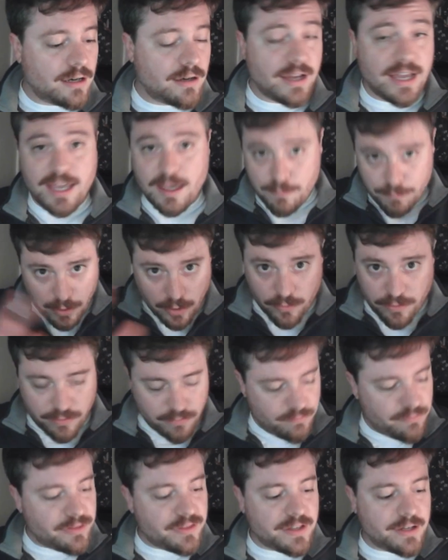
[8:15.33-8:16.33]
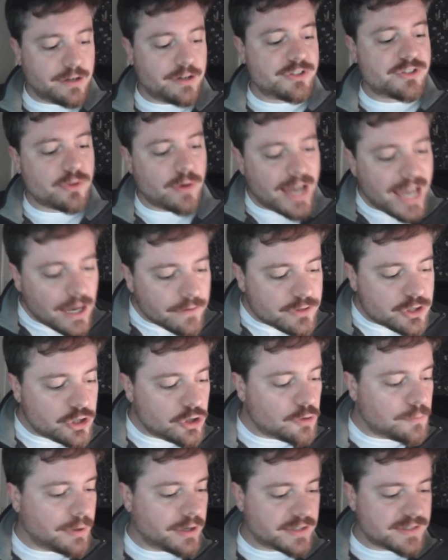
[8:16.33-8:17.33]
In both theaters. So I have
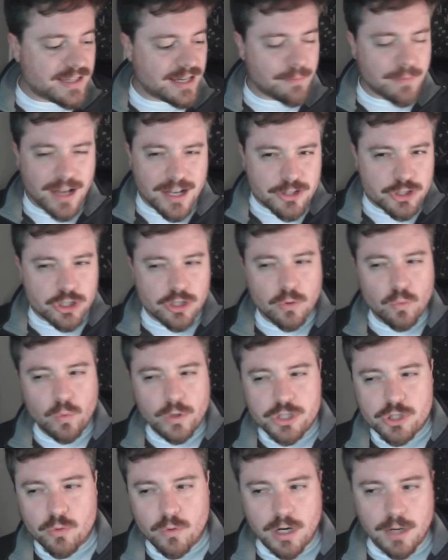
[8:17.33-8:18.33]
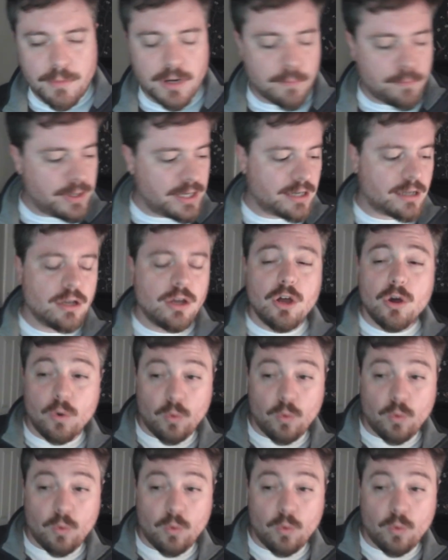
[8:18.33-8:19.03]
2 books, and I'm not sure which one I'm going to pick.